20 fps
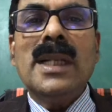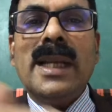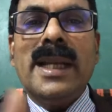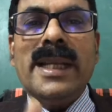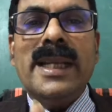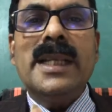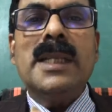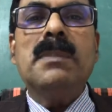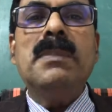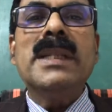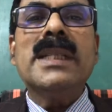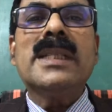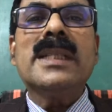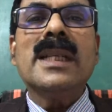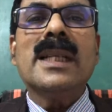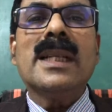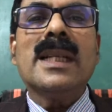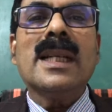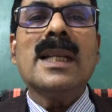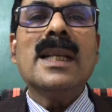an
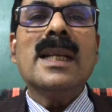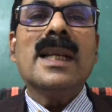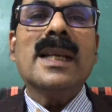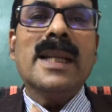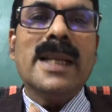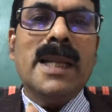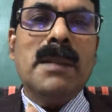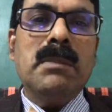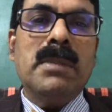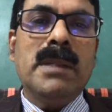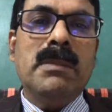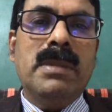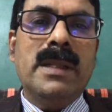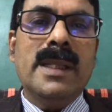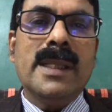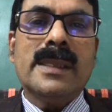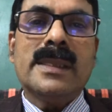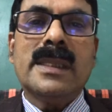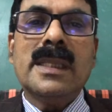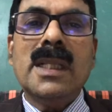admission in
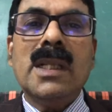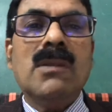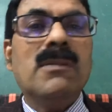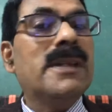MBBS.